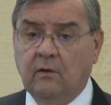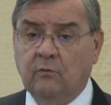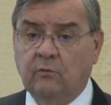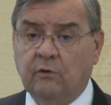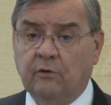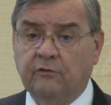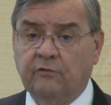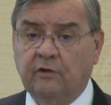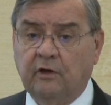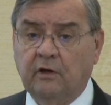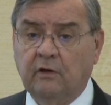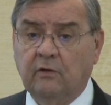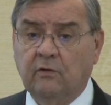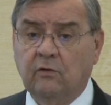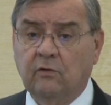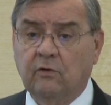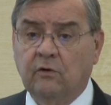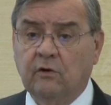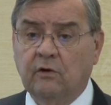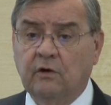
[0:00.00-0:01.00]
We're seeing
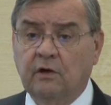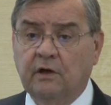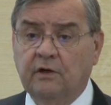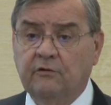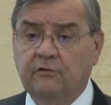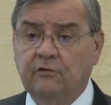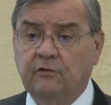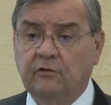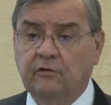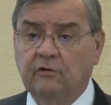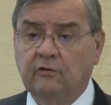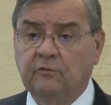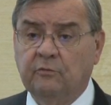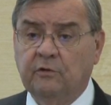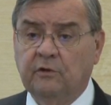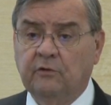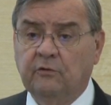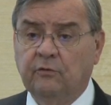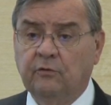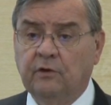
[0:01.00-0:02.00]
correlations
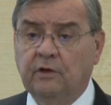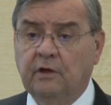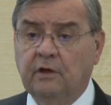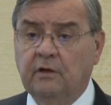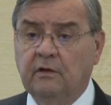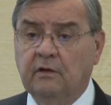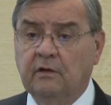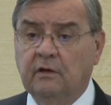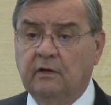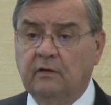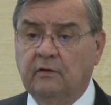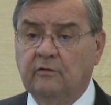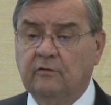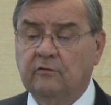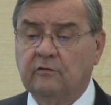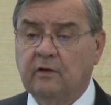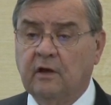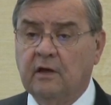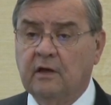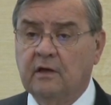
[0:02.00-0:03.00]
between the
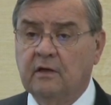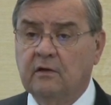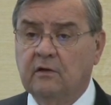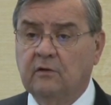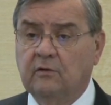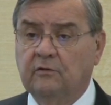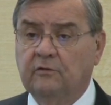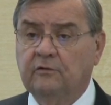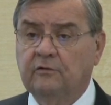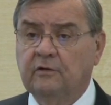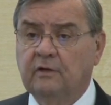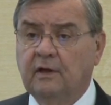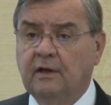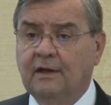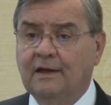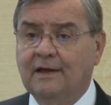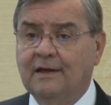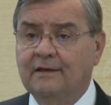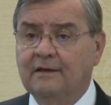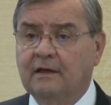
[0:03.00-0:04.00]
scales
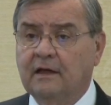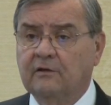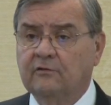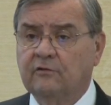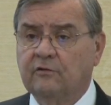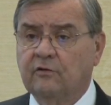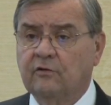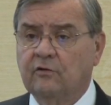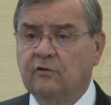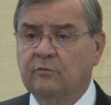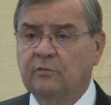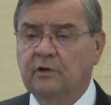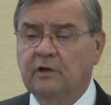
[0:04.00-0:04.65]
and the external